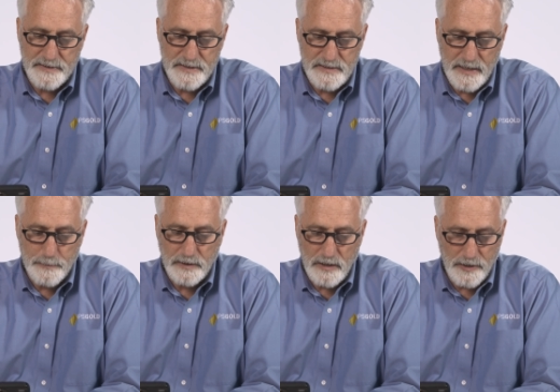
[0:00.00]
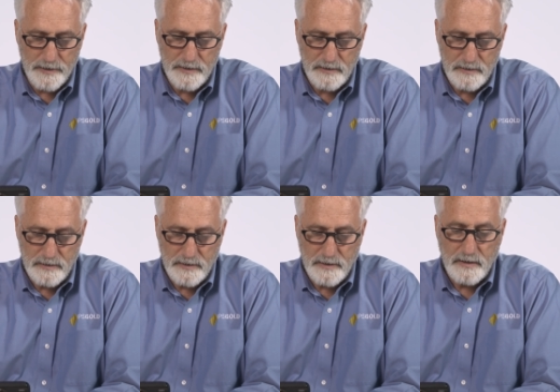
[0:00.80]
the disable card.
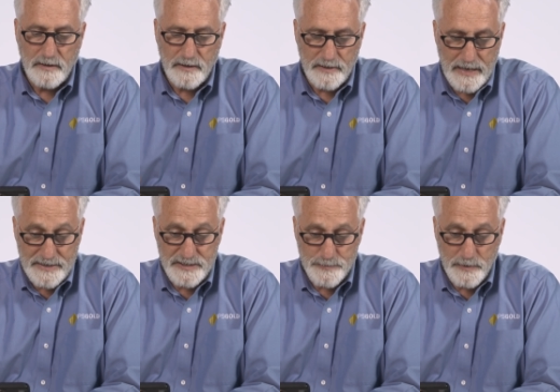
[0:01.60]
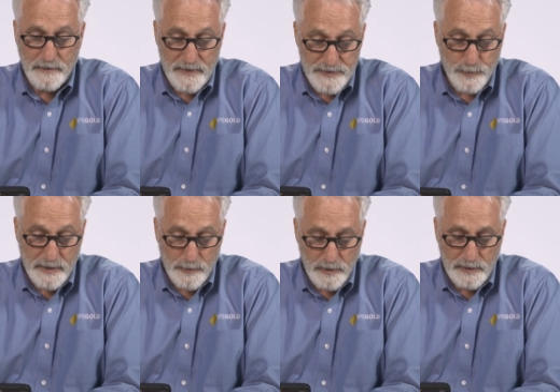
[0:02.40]
It asks me if that's what
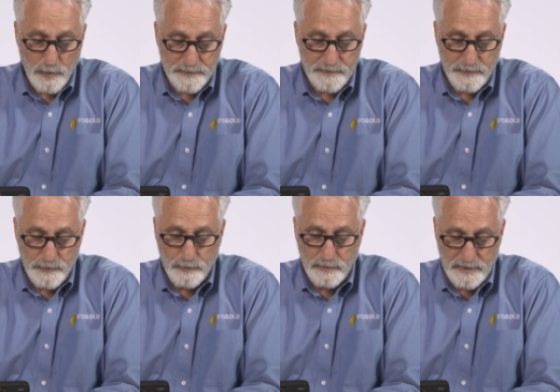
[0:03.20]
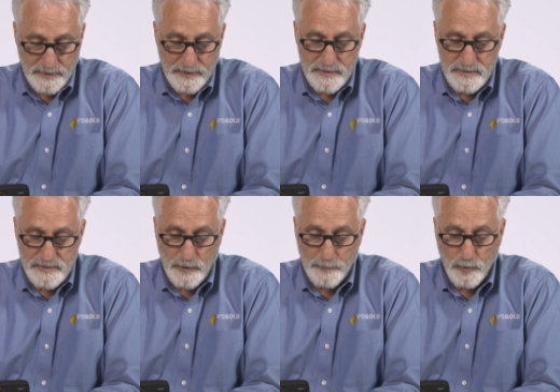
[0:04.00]
I really want to do. It is,
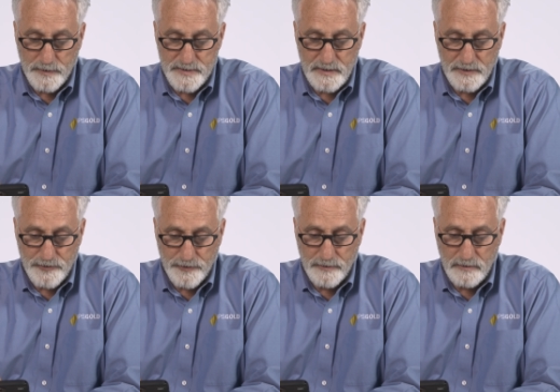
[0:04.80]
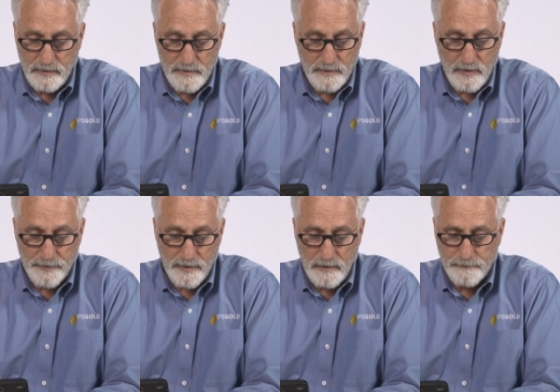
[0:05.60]
so I'm going to say turn the
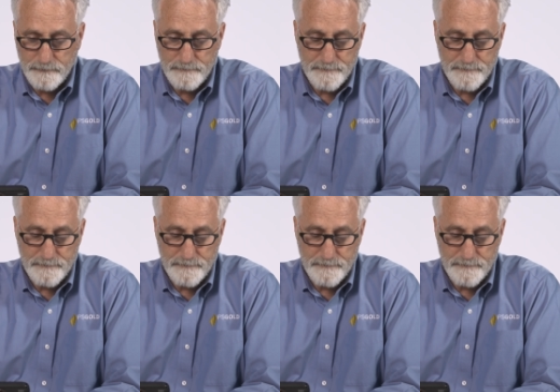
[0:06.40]
card off.